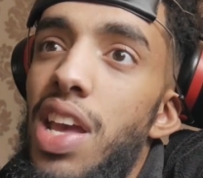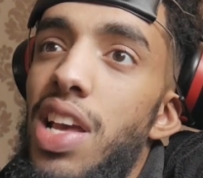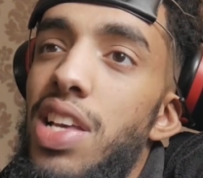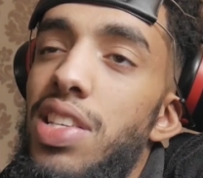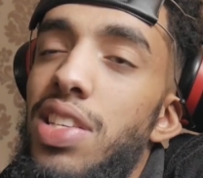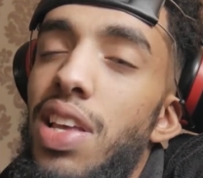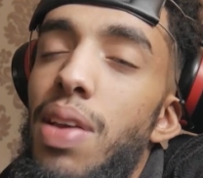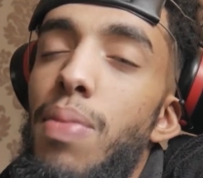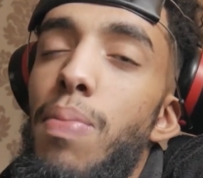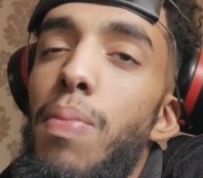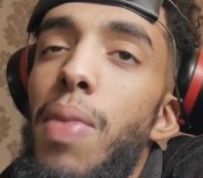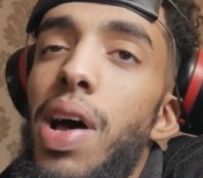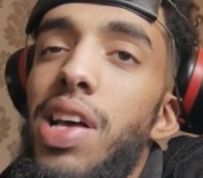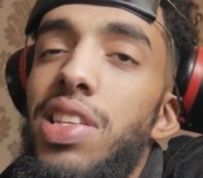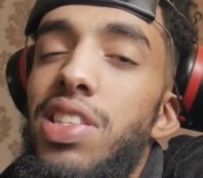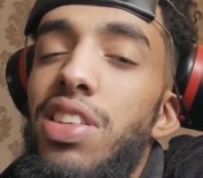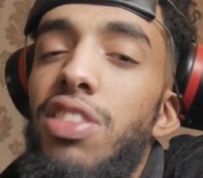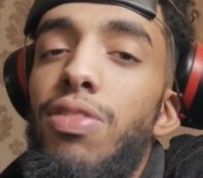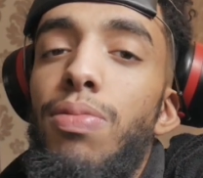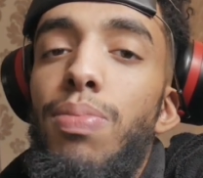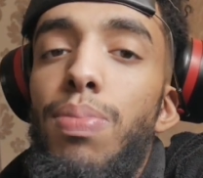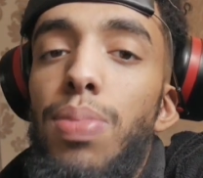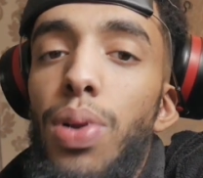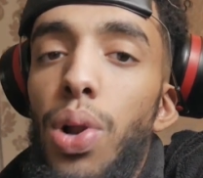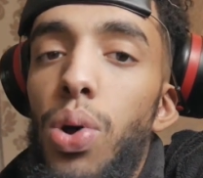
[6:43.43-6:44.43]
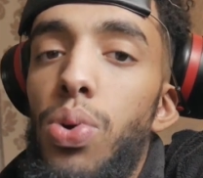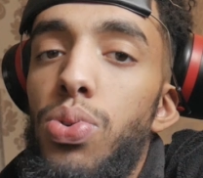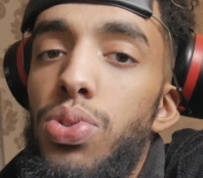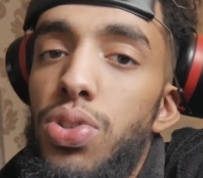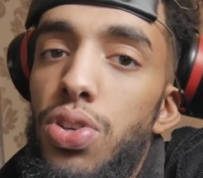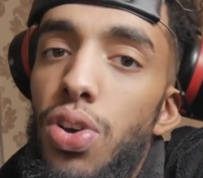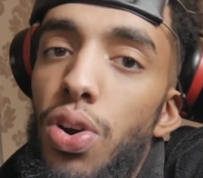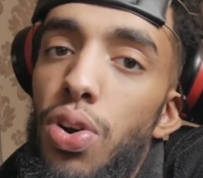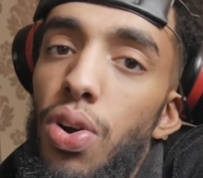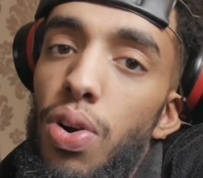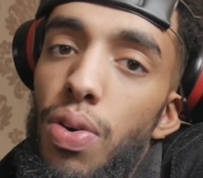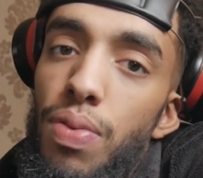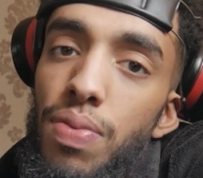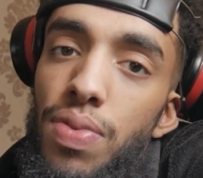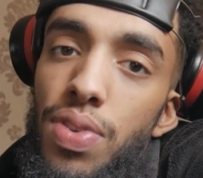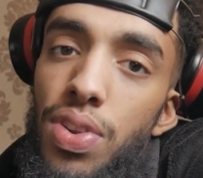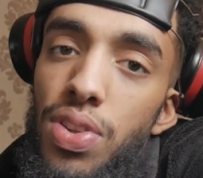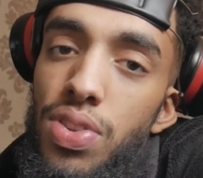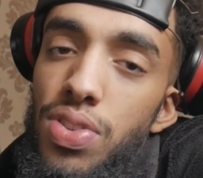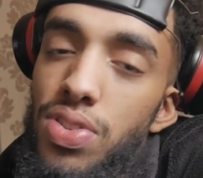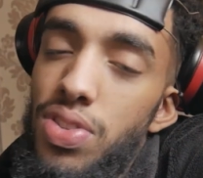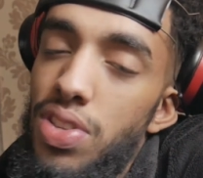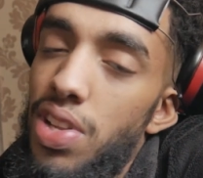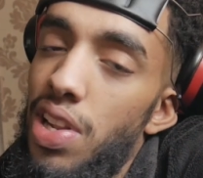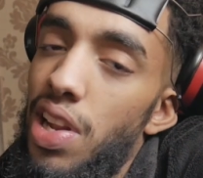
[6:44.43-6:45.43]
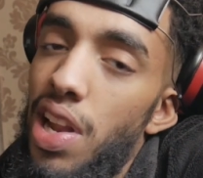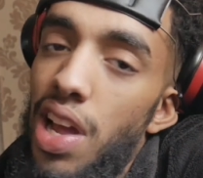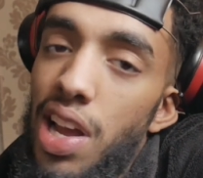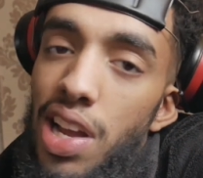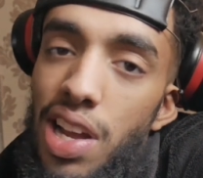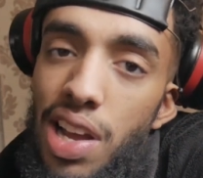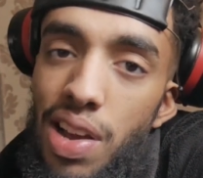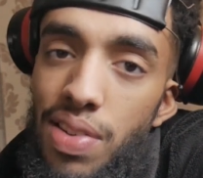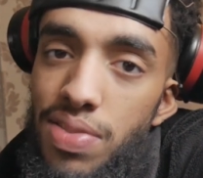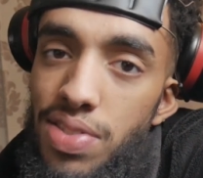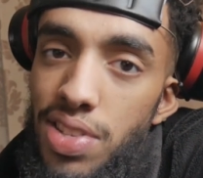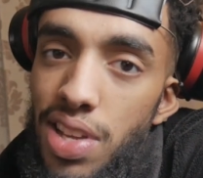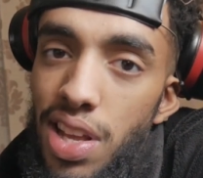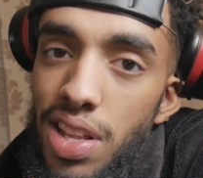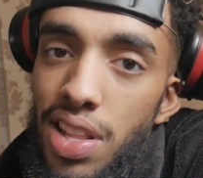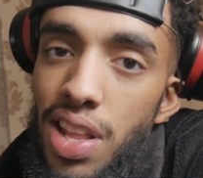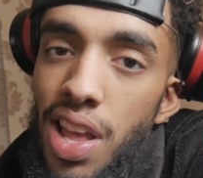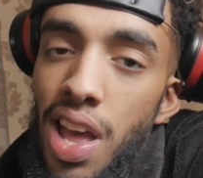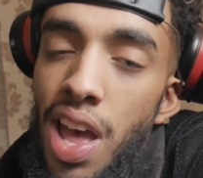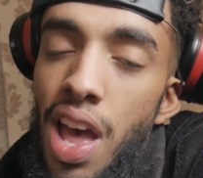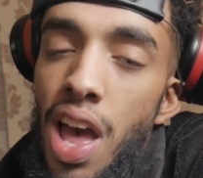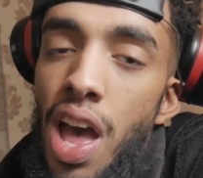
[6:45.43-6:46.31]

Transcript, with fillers: It's a massive blow to your confidence, like I've said.